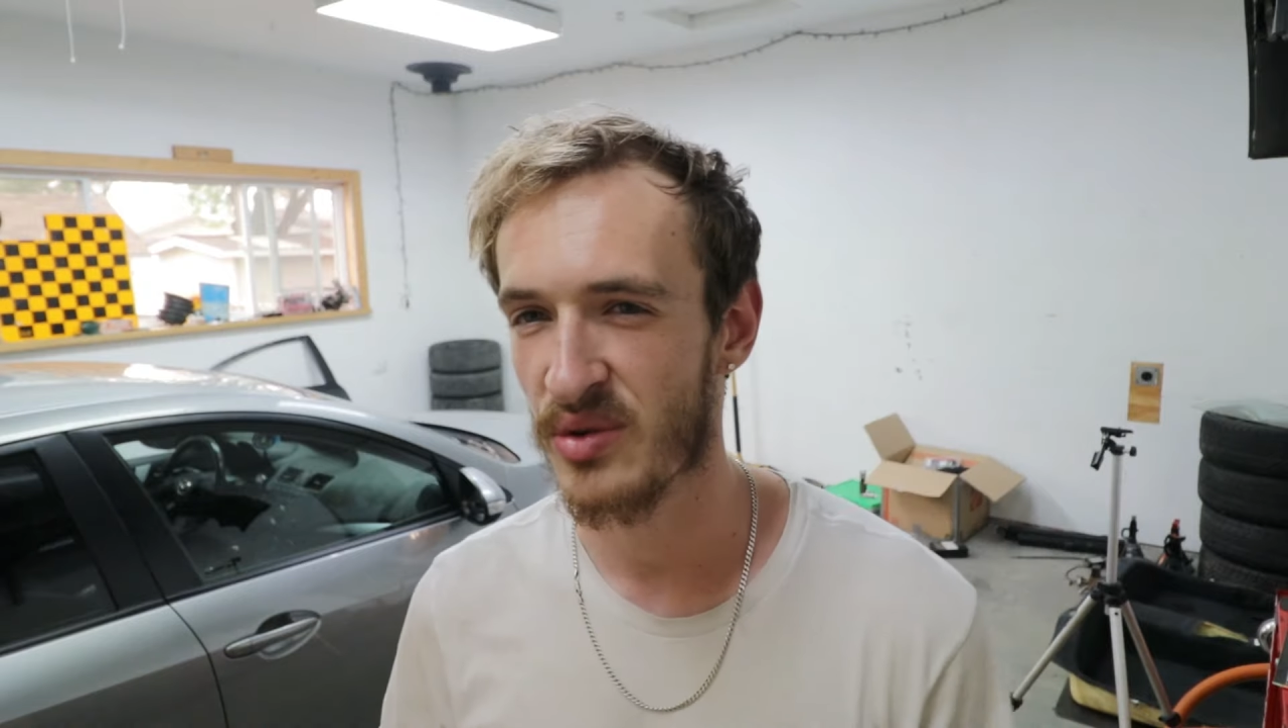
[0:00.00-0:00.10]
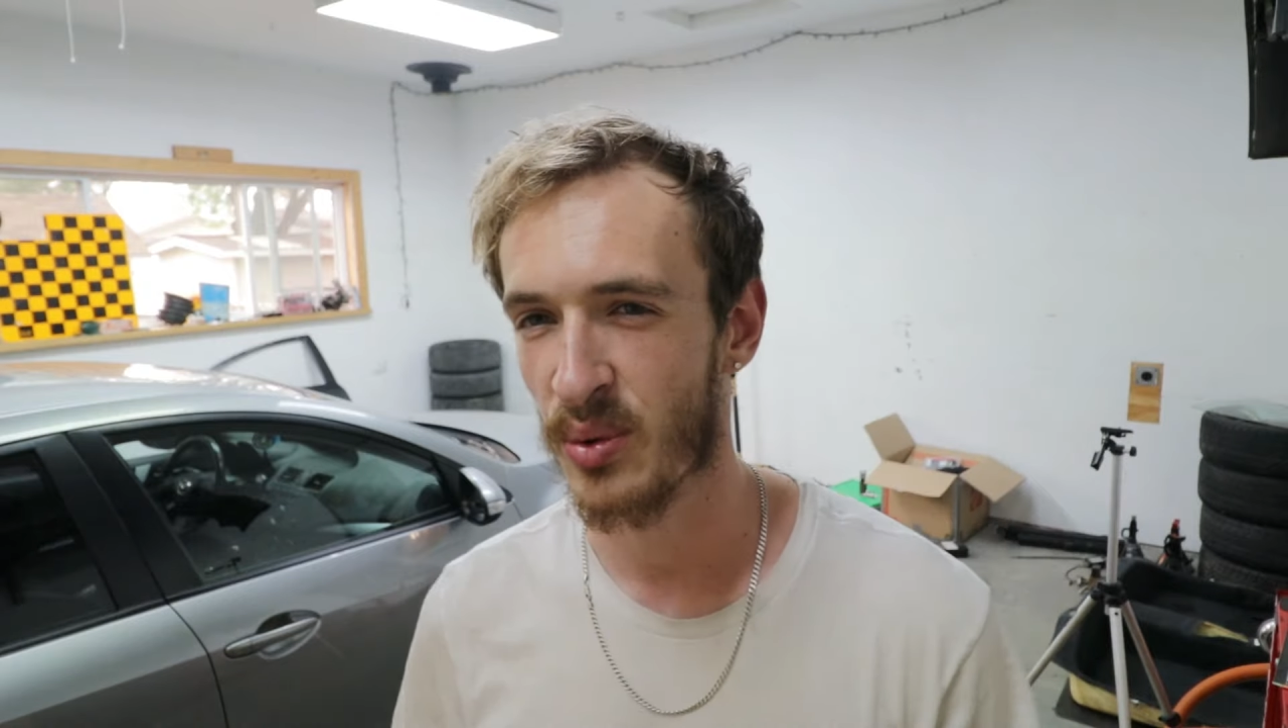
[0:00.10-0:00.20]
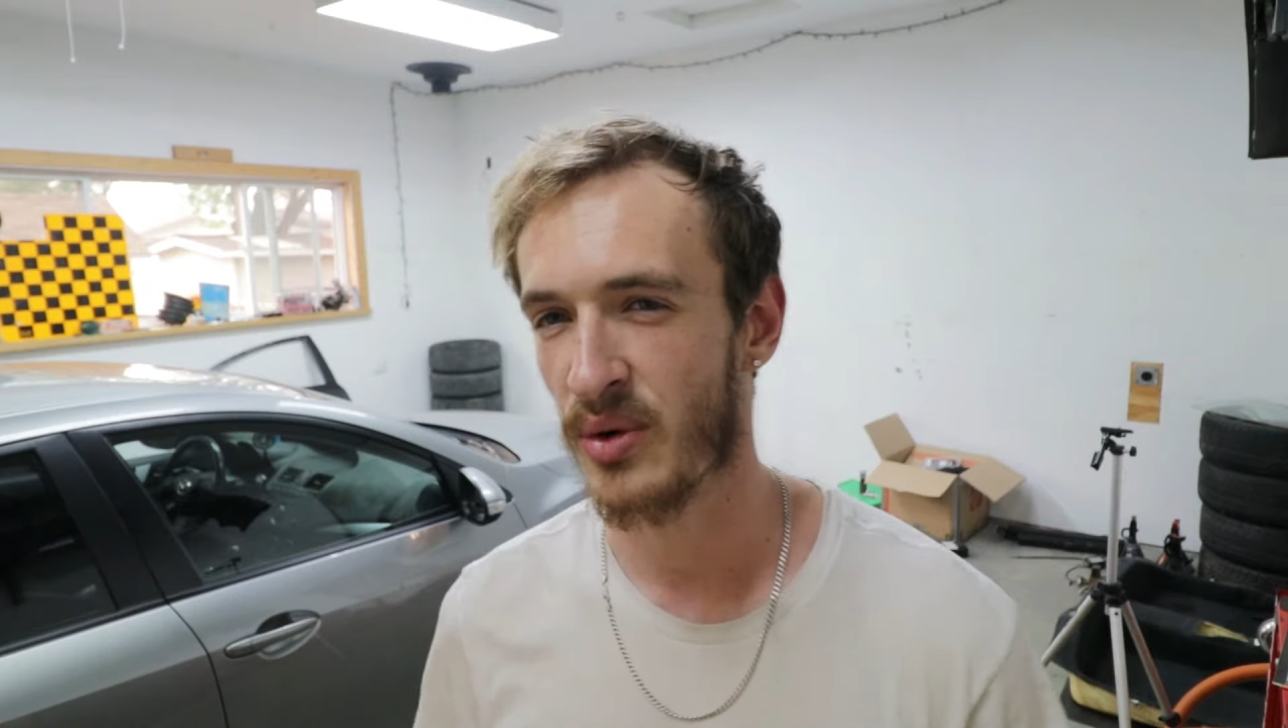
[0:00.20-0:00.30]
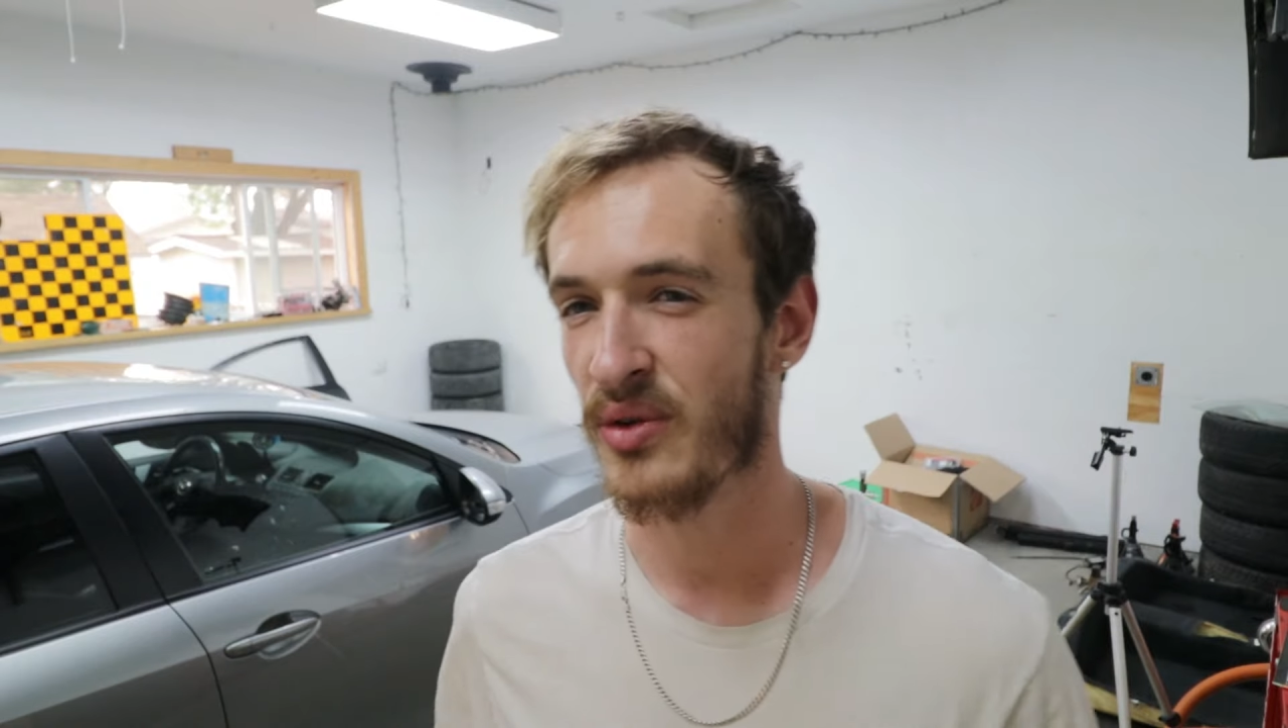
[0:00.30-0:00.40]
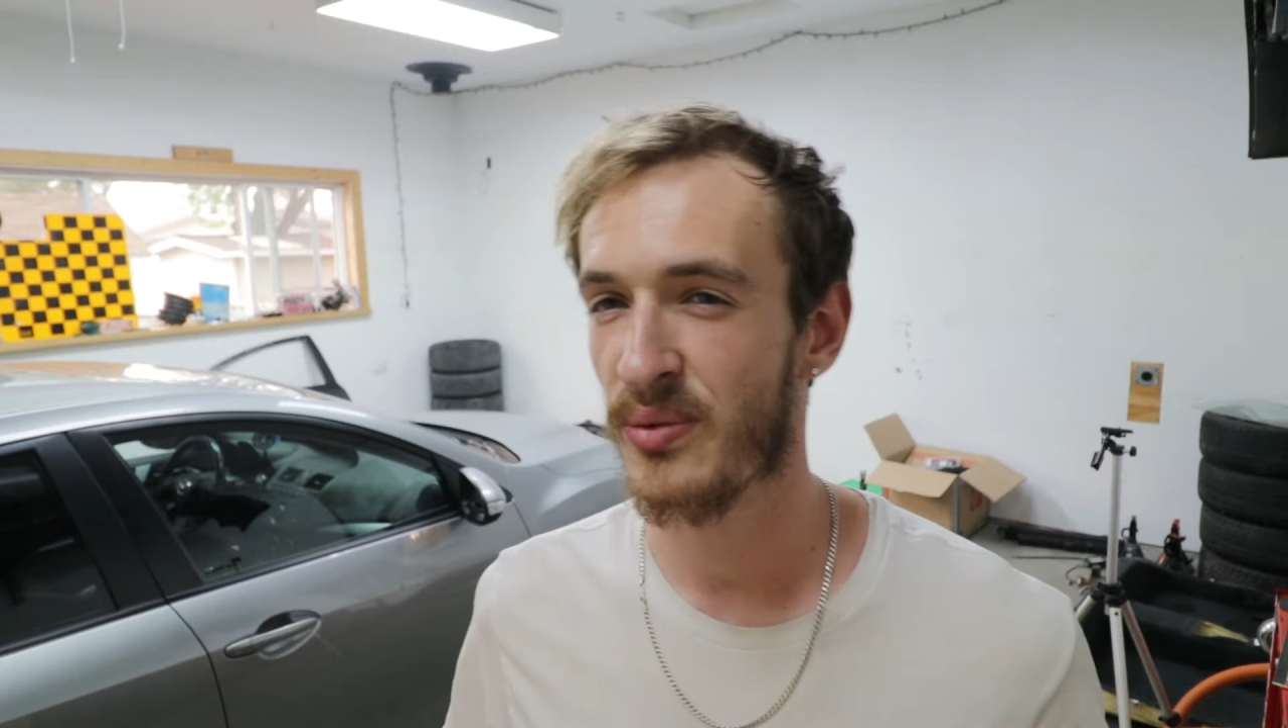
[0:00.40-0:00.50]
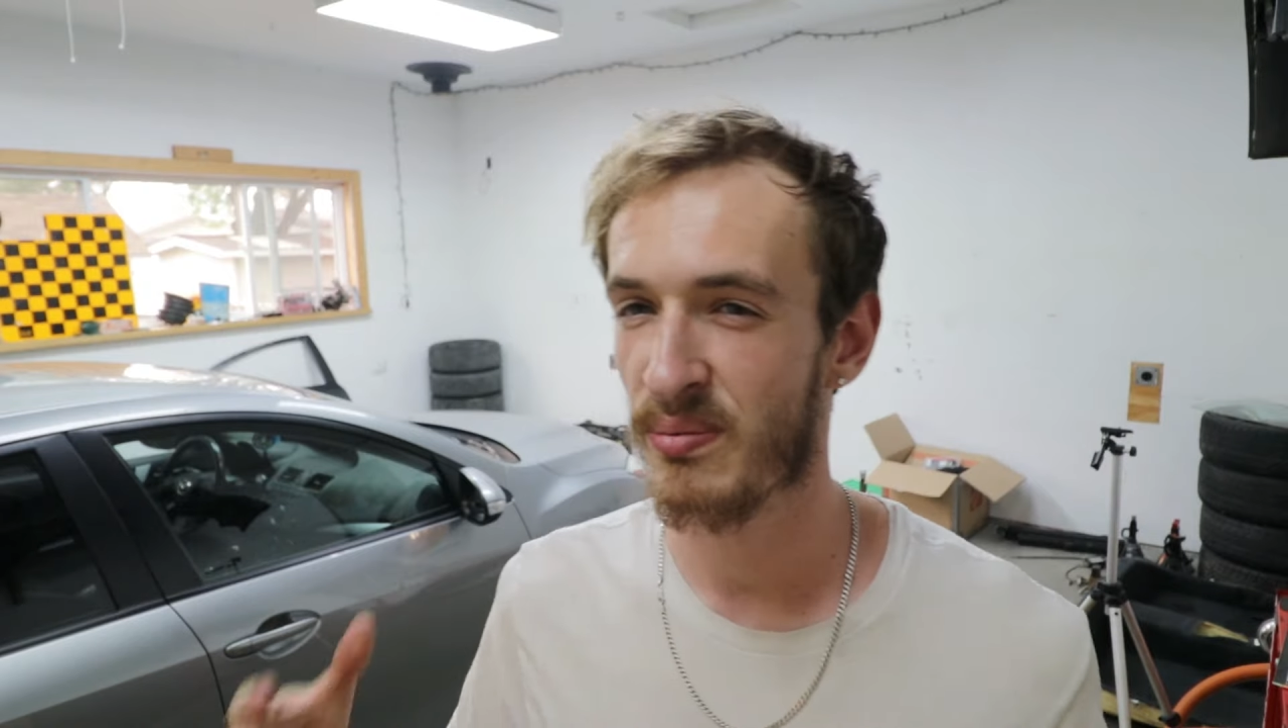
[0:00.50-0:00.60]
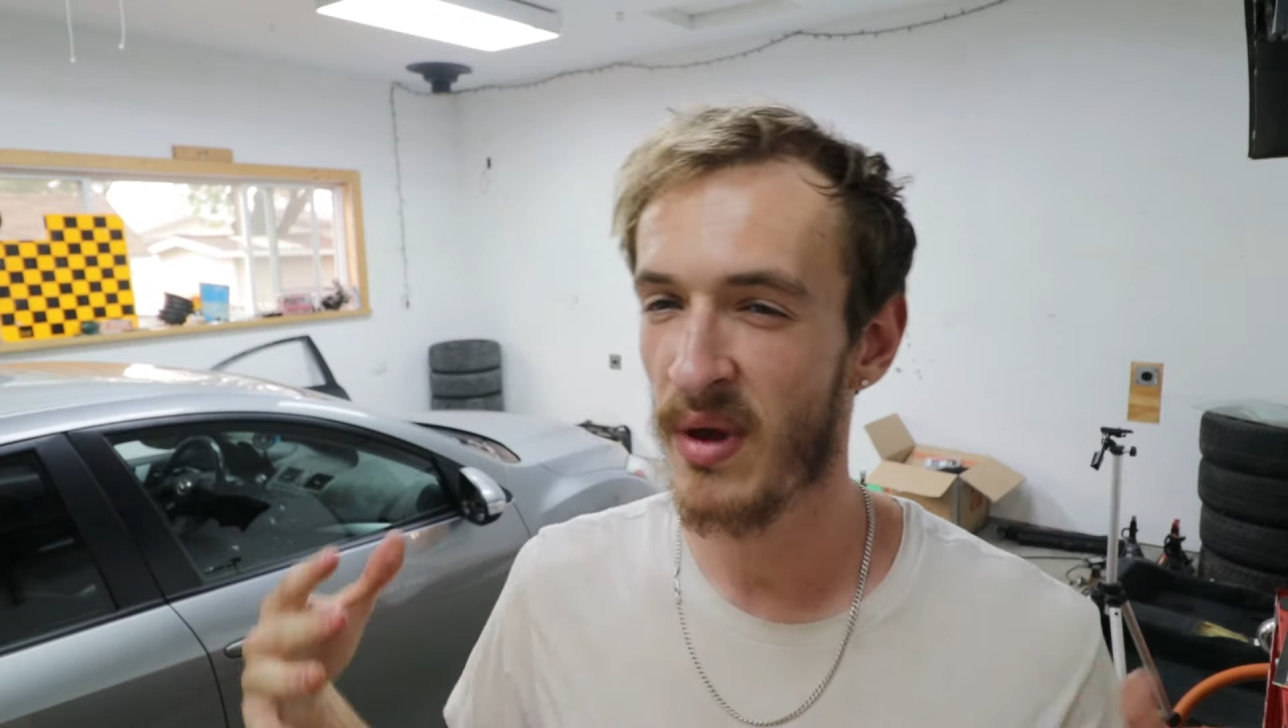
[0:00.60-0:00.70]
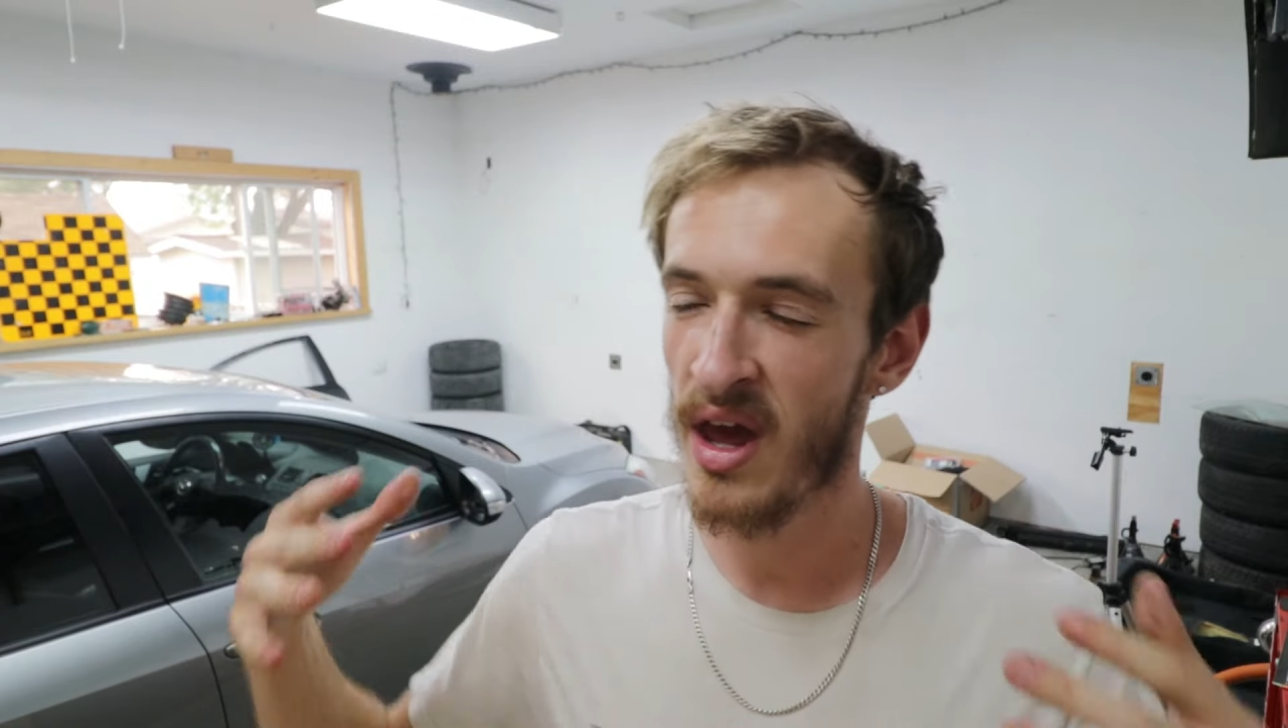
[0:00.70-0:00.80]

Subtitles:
towards